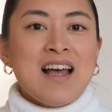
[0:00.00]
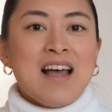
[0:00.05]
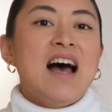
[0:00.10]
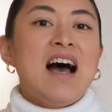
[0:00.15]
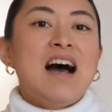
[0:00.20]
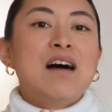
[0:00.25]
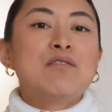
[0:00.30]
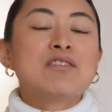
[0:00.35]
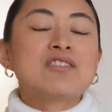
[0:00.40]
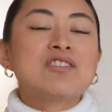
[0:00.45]

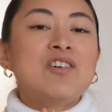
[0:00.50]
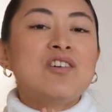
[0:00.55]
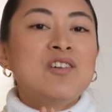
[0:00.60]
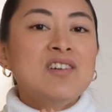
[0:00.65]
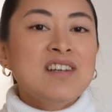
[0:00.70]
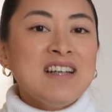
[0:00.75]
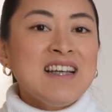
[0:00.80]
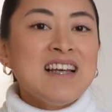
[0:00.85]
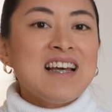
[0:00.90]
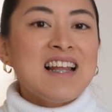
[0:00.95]
I was
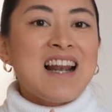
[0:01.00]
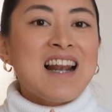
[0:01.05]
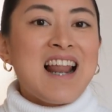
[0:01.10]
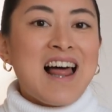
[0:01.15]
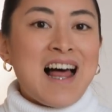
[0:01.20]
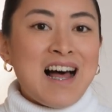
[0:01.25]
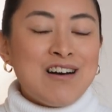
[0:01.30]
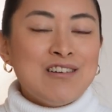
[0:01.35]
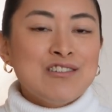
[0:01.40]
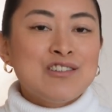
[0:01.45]
only
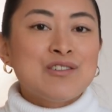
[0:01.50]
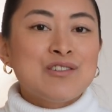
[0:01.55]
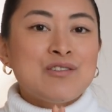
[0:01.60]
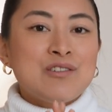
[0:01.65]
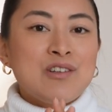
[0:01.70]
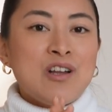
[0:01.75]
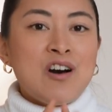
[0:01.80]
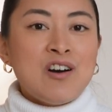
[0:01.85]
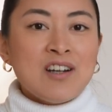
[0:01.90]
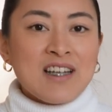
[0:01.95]
allowed to
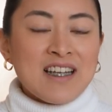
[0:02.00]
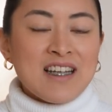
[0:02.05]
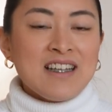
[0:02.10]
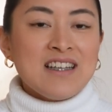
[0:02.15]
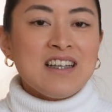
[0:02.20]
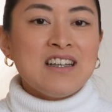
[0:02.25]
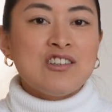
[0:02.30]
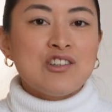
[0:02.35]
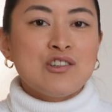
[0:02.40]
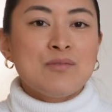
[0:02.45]
log
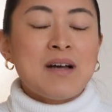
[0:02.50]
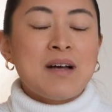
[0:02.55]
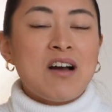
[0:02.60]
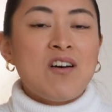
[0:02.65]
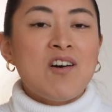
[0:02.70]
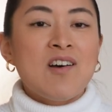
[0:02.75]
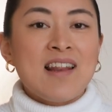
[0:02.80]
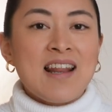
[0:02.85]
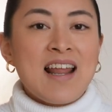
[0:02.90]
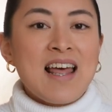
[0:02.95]
in into my
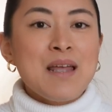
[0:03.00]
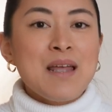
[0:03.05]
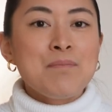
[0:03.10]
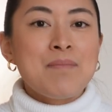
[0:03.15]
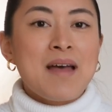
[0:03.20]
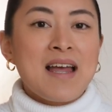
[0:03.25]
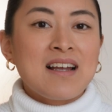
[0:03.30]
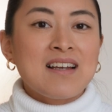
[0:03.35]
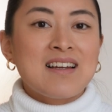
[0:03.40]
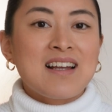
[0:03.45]
online
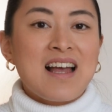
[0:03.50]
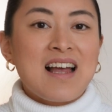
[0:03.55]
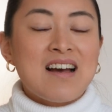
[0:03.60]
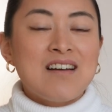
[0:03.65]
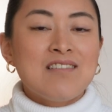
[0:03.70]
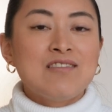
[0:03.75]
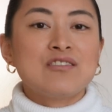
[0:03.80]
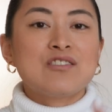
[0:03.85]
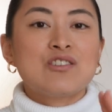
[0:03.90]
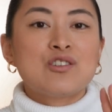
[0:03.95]
bank
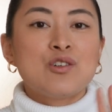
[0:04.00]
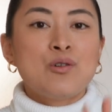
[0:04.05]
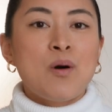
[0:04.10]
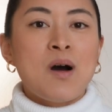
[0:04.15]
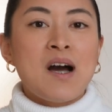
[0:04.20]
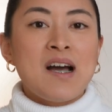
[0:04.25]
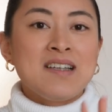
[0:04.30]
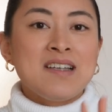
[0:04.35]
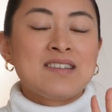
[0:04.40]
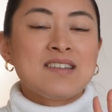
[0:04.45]
account
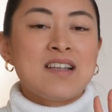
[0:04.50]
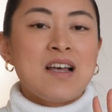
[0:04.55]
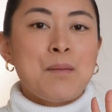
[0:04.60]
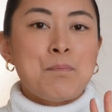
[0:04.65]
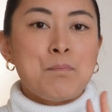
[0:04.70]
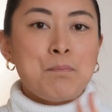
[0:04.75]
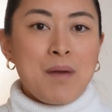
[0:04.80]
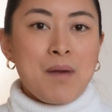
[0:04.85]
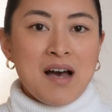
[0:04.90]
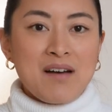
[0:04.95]
twice a
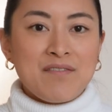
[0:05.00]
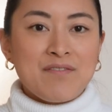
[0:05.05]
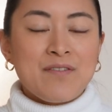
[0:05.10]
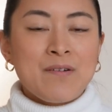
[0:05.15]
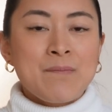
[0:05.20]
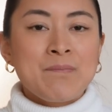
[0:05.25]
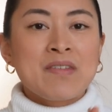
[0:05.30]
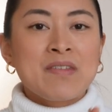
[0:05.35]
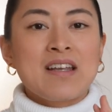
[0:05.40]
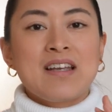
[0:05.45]
month.
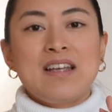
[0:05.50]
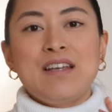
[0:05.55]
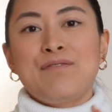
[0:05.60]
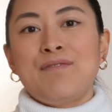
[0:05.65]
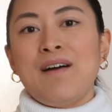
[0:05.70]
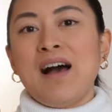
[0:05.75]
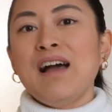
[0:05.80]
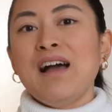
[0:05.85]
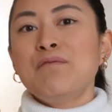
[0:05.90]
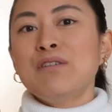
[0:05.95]

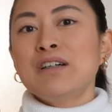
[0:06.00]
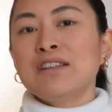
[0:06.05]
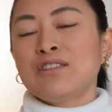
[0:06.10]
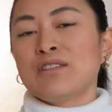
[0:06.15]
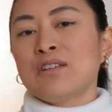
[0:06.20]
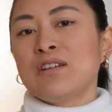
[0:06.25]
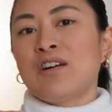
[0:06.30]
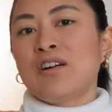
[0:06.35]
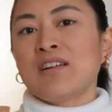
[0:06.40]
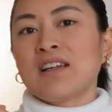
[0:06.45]
If I were
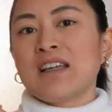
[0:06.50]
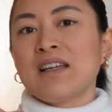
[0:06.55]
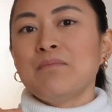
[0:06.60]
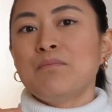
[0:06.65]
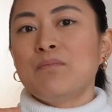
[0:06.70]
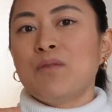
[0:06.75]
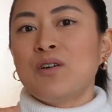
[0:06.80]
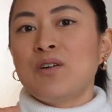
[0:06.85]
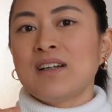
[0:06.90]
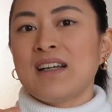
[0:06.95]
to log in
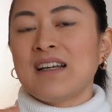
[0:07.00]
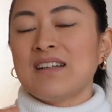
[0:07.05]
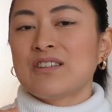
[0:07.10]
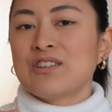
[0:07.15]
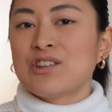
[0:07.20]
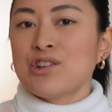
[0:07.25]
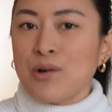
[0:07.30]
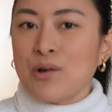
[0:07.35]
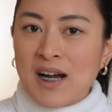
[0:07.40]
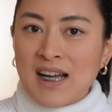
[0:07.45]
more than
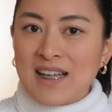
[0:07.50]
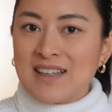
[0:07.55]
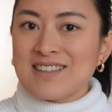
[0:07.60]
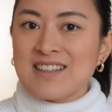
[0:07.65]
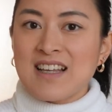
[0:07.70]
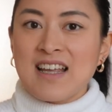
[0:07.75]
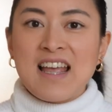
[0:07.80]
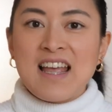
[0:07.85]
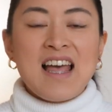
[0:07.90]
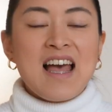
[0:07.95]

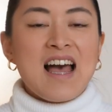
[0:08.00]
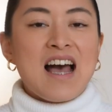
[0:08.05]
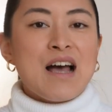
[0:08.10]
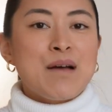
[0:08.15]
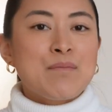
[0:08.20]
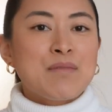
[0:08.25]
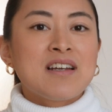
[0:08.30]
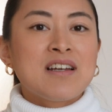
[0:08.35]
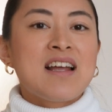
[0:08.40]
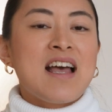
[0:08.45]
twice,
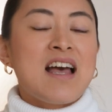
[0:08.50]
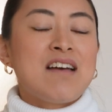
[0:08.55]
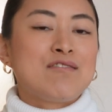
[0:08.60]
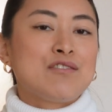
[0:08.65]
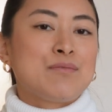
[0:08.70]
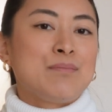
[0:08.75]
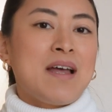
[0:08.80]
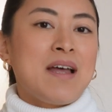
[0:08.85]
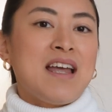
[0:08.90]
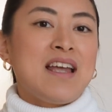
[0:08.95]
I'm going to have
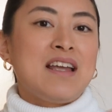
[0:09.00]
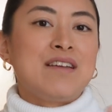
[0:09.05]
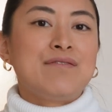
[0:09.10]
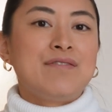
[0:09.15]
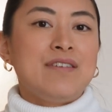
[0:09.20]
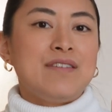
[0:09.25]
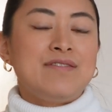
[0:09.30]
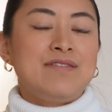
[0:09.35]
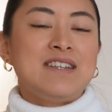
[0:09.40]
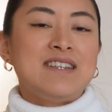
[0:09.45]
to pay
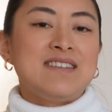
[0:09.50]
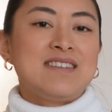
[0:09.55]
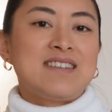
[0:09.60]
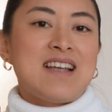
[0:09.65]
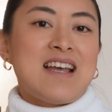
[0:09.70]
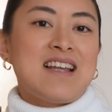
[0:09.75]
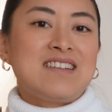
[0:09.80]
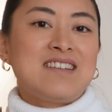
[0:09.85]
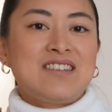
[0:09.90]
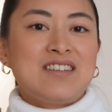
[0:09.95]
50
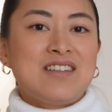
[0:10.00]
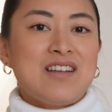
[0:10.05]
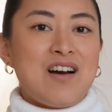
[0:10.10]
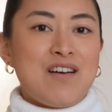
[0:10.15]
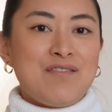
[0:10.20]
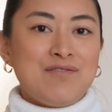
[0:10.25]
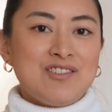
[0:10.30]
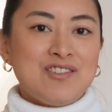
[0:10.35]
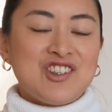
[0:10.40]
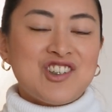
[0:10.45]
cents
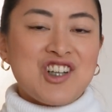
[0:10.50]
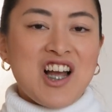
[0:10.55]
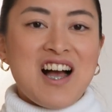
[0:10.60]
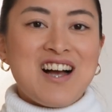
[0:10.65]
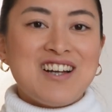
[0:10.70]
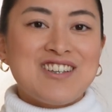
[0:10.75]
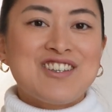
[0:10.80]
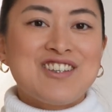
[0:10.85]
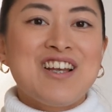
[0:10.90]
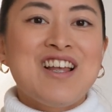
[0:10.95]
of
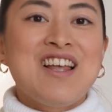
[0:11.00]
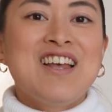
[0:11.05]
charge.